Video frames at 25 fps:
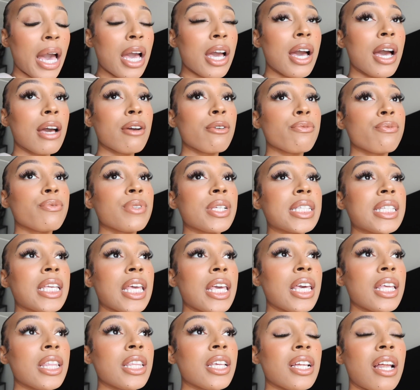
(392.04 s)
I have
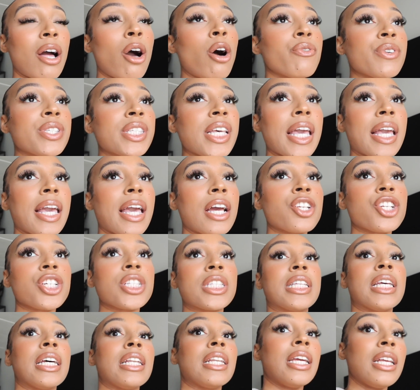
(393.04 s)
taken, the, obviously I can't
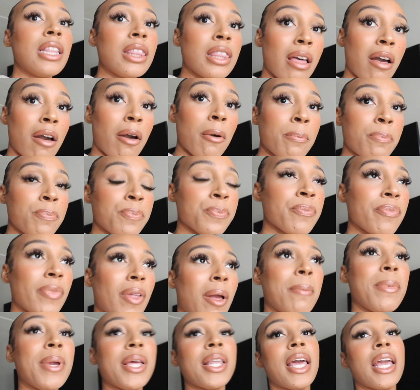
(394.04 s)
just delete them
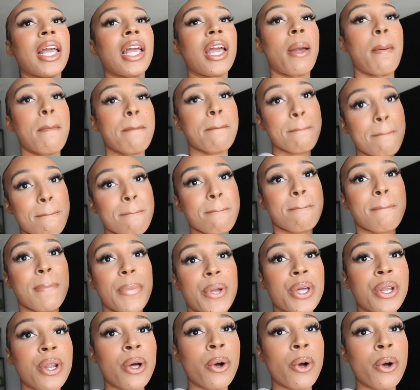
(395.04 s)
and be like, you